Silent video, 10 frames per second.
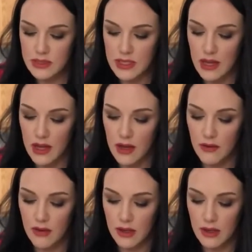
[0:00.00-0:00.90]
of
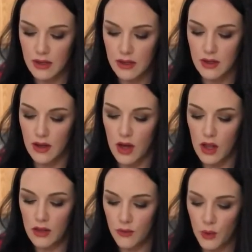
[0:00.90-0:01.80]

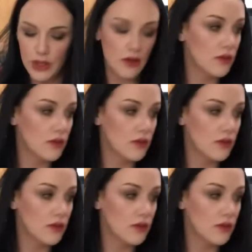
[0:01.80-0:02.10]
olive oil.